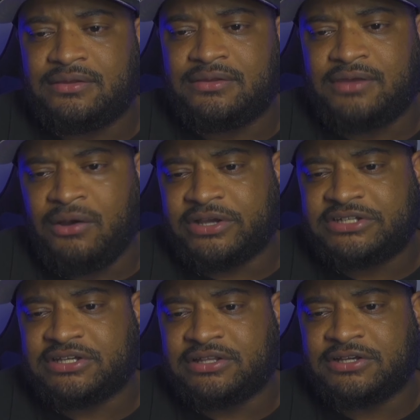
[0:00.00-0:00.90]
yo, this
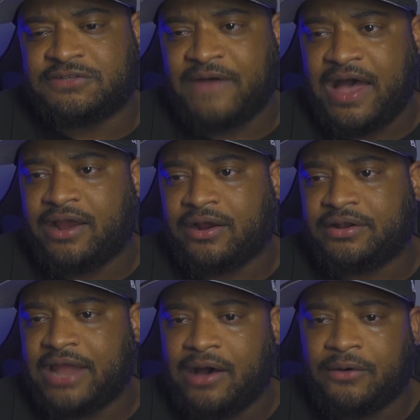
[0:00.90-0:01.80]
shit looks fire.
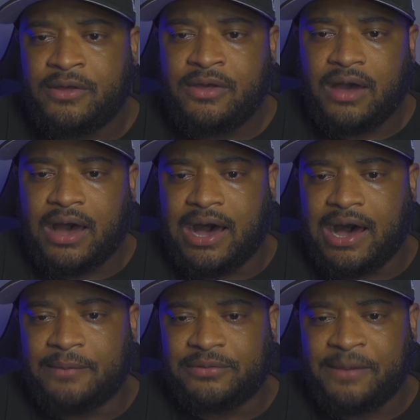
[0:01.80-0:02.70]
Now,
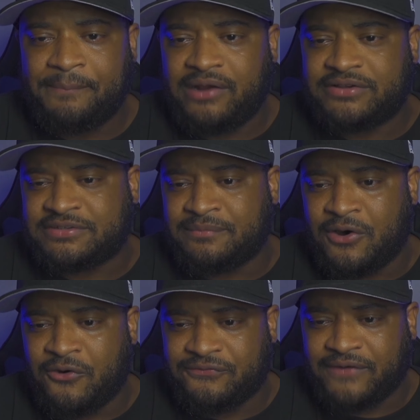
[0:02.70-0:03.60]
look at Baron
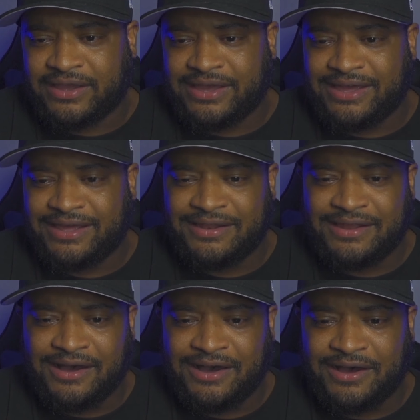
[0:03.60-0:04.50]
Zemo, fucking
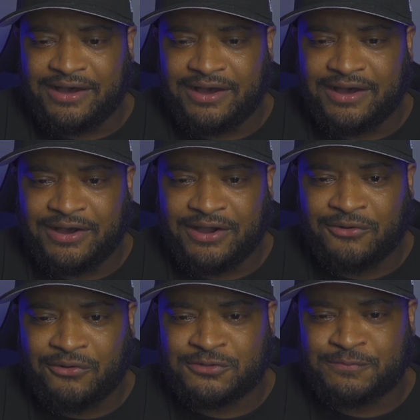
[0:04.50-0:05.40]

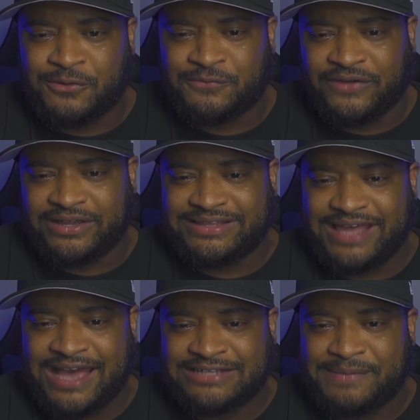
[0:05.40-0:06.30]
Crossbones, fucking
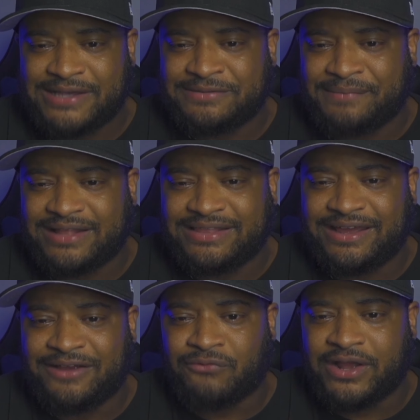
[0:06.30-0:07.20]
Taskmaster back
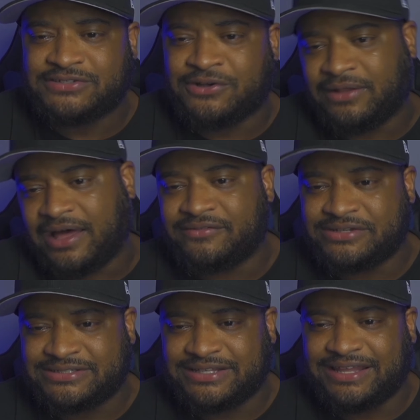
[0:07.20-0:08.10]
there, Red Skull,
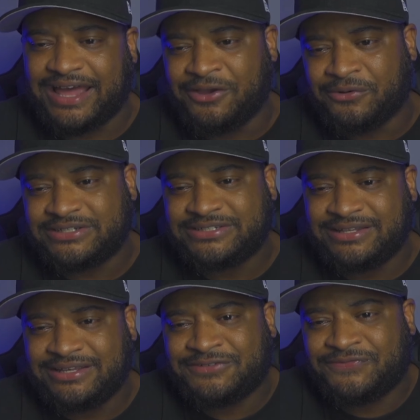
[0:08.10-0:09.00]
obviously. Like, yo, this shit
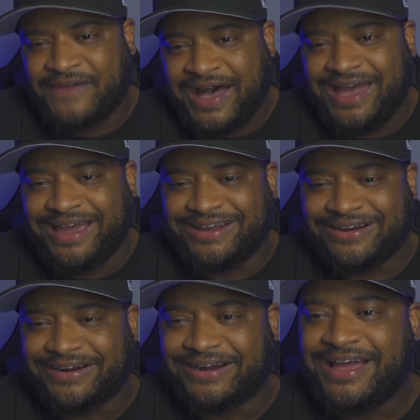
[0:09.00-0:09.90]
looks
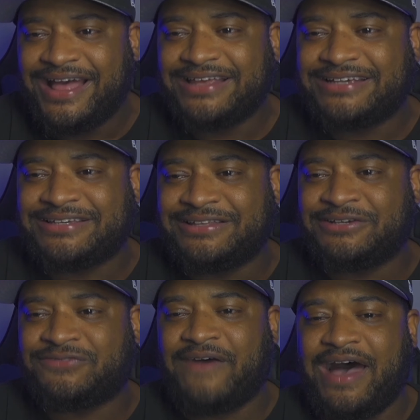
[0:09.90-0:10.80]
fire. This shit
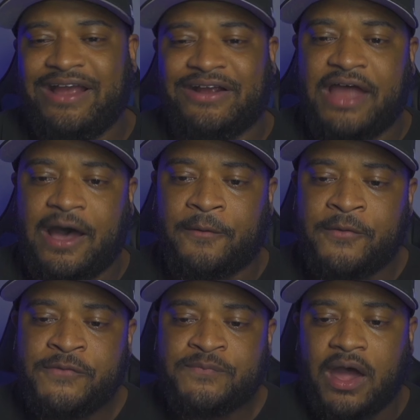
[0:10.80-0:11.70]
looks fire. Now,
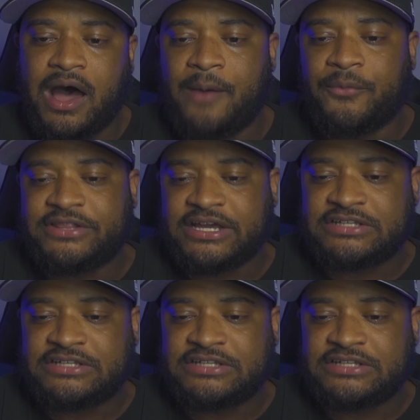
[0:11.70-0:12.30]
with this